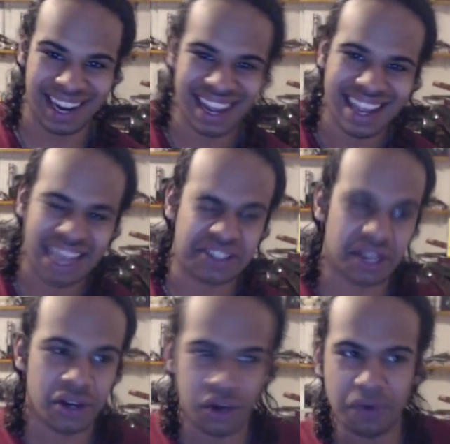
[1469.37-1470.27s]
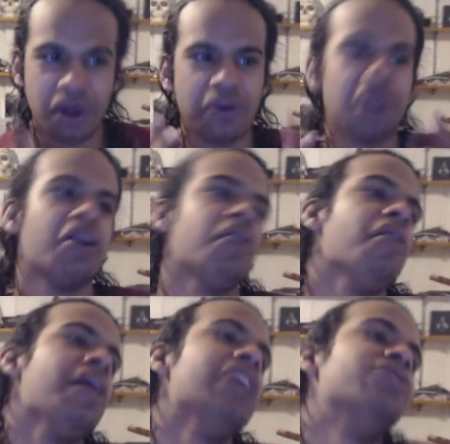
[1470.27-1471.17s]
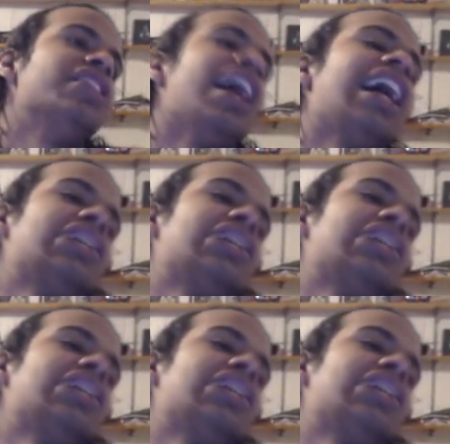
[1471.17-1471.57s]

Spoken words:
and she's like, no, and you see the ice